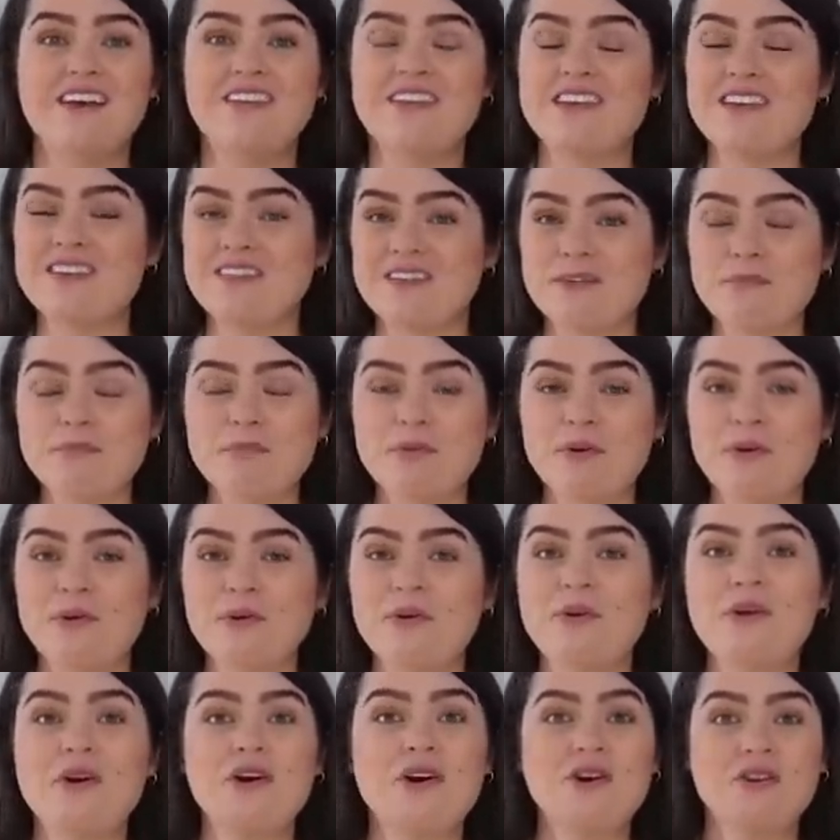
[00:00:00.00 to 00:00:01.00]
They're
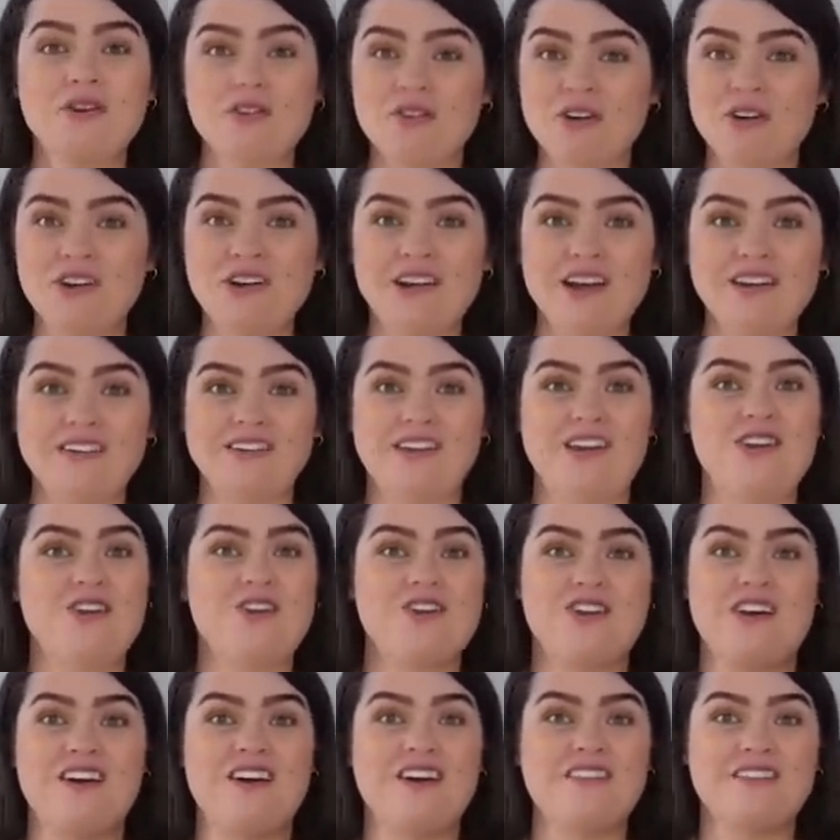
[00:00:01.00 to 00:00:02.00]
simple crew neck
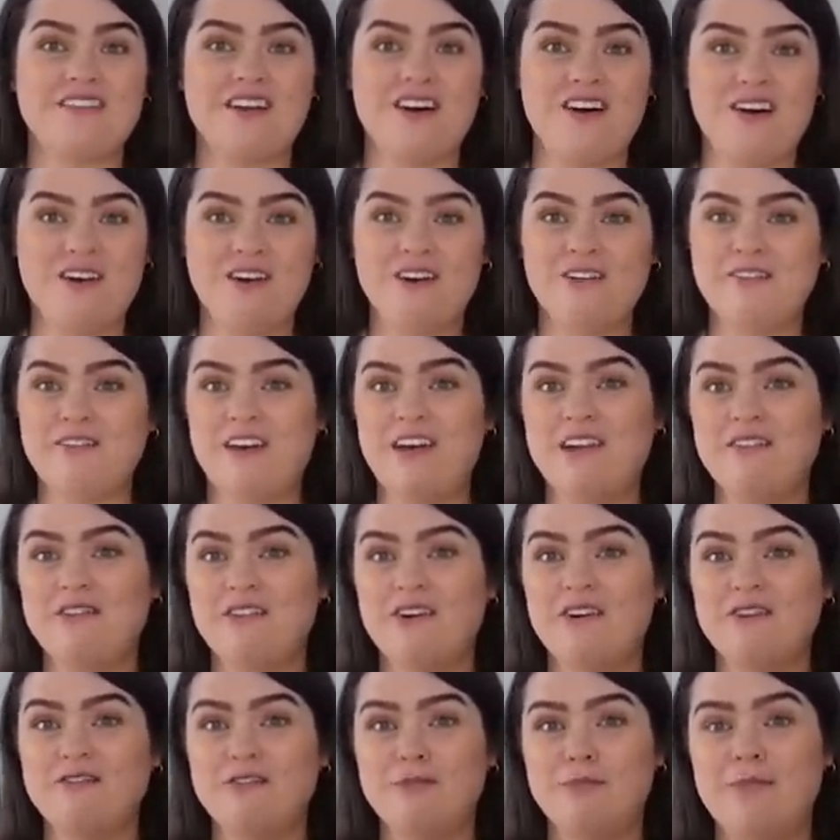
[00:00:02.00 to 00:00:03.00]
t-shirts, are a
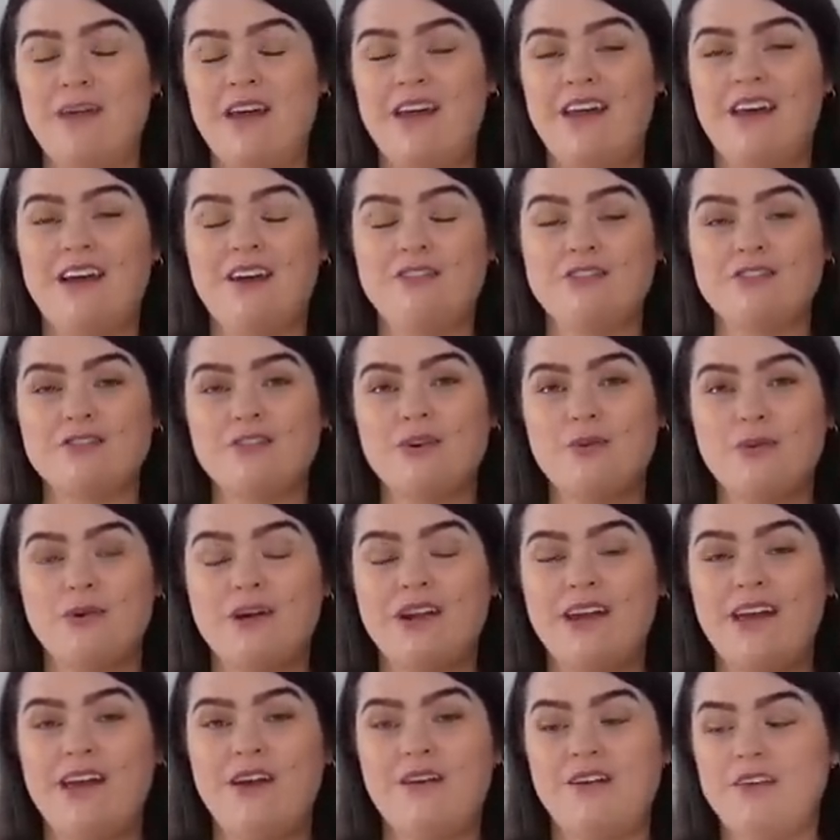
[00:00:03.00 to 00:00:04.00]
favorite for me. I just got
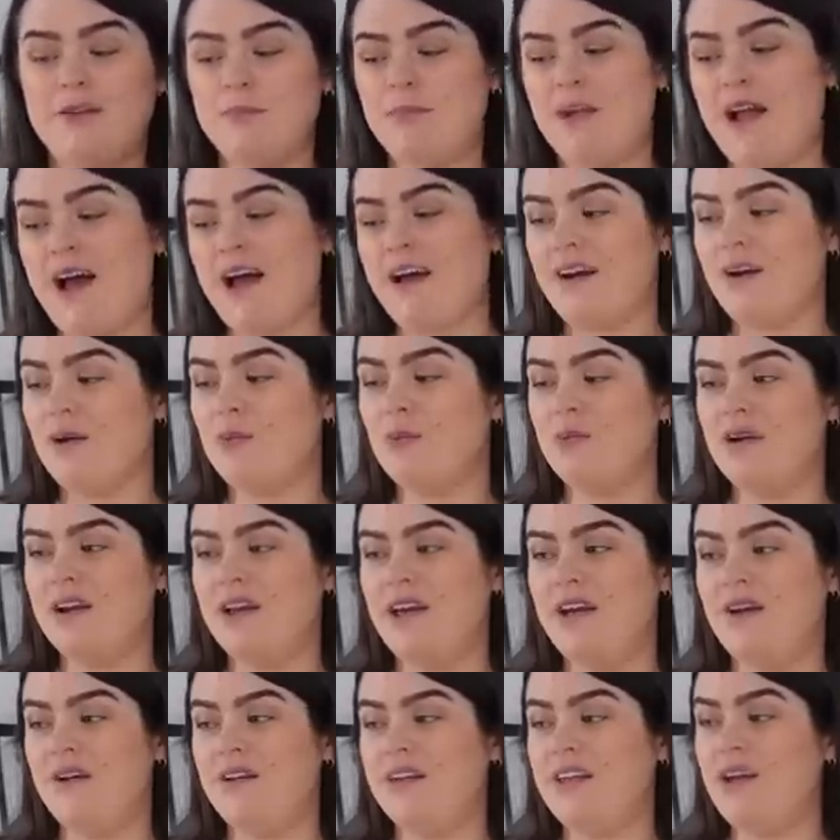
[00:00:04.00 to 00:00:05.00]
one here in the black and one
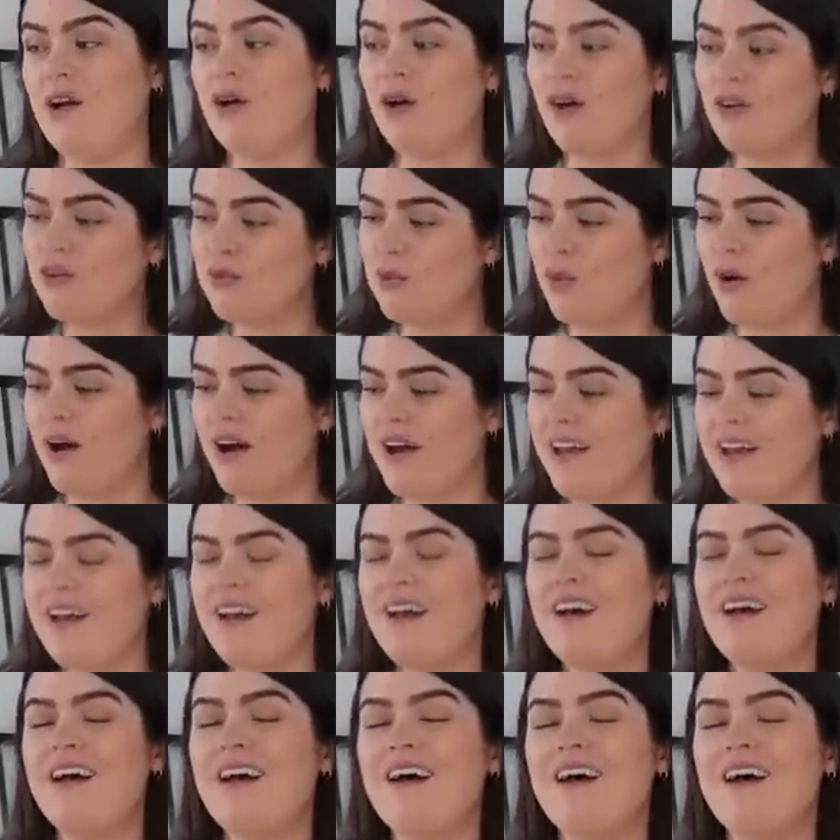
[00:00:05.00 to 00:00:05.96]
here in the off-white.